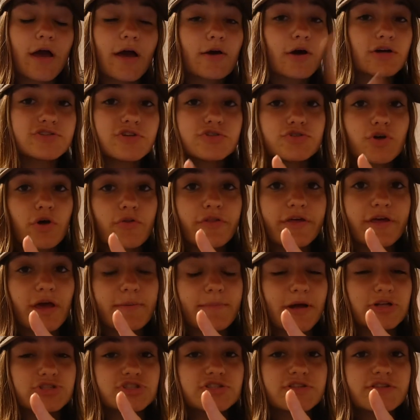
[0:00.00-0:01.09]
I also don't think I
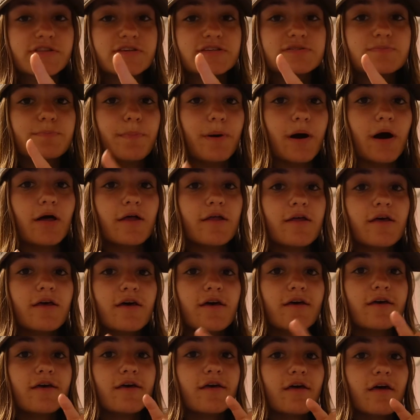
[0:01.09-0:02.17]
mentioned this, but
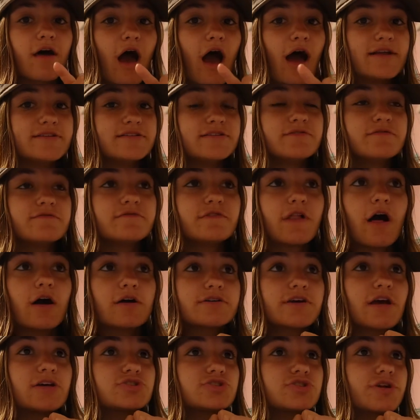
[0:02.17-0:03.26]
I didn't
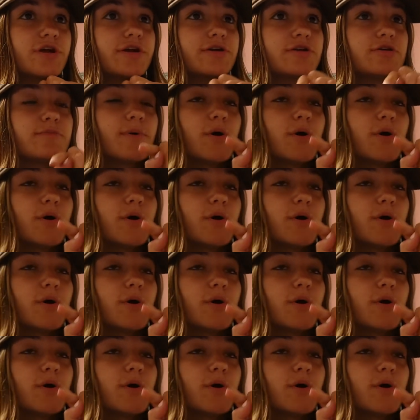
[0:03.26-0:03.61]
vlog yesterday or